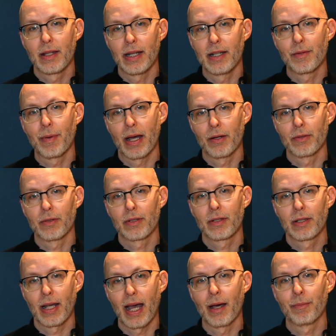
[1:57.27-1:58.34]
that is bound
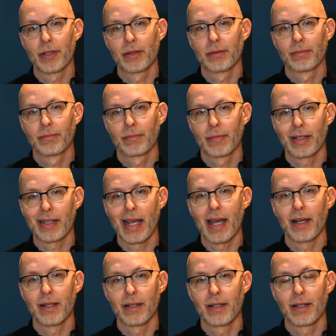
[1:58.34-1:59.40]
to happen
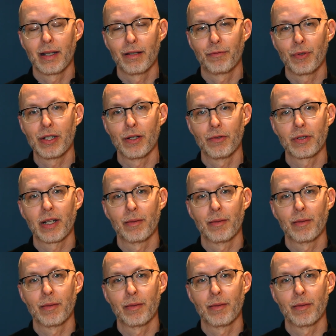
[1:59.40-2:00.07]
again if we don't